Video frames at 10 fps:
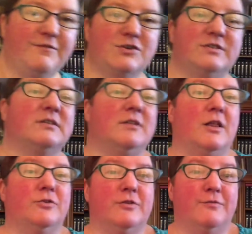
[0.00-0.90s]
for
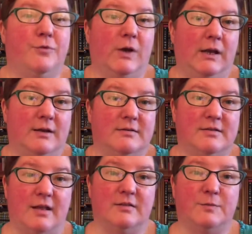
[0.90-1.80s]

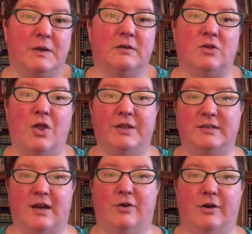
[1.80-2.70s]
$6.49 because all the
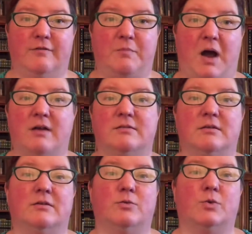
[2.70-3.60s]
decorative
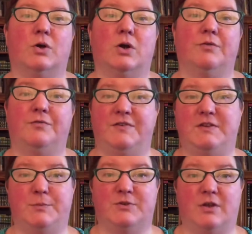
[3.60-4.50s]
boxes were
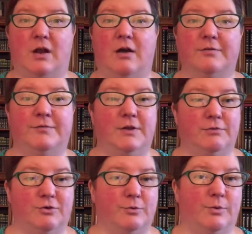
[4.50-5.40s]
50% off. The
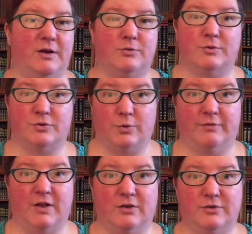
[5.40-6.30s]
original price was
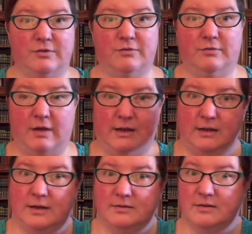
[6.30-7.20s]

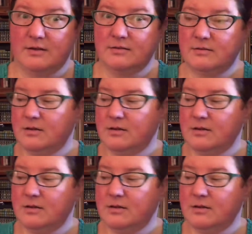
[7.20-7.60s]
$12.99.